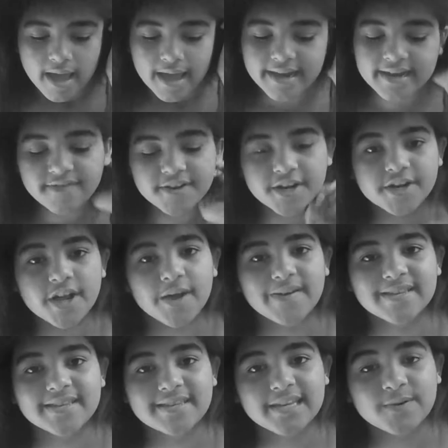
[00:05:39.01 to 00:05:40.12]
And if you didn't know,
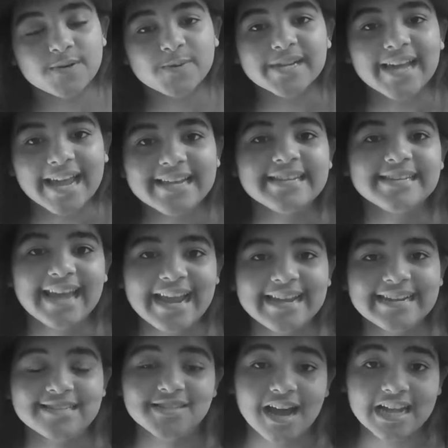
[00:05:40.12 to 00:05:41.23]
it's a sequel to an
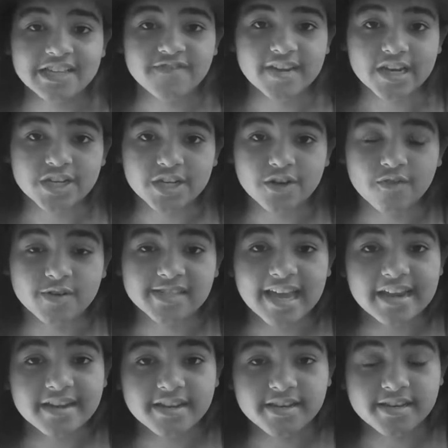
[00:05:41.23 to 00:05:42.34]
entertaining science fiction novel
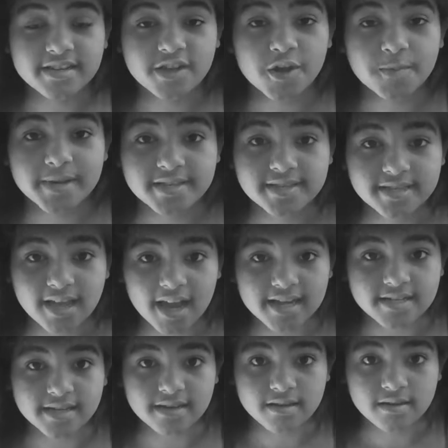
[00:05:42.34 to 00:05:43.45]
set in a dystopian
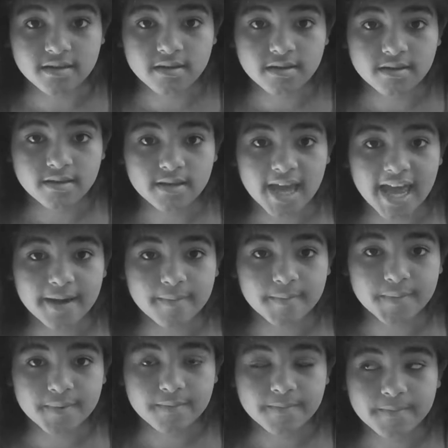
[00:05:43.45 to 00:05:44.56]
society.
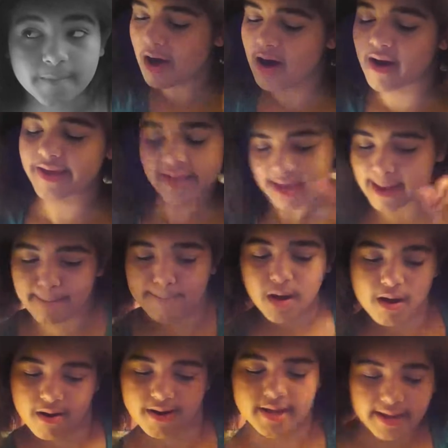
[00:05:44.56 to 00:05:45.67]
And party and
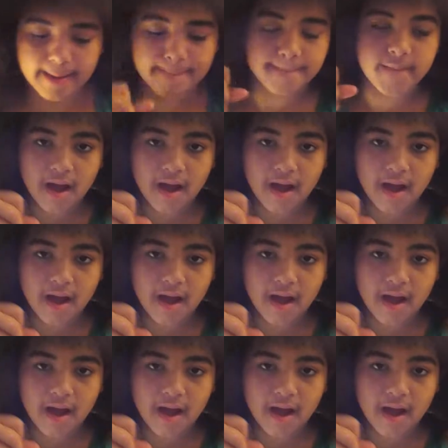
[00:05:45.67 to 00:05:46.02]
party and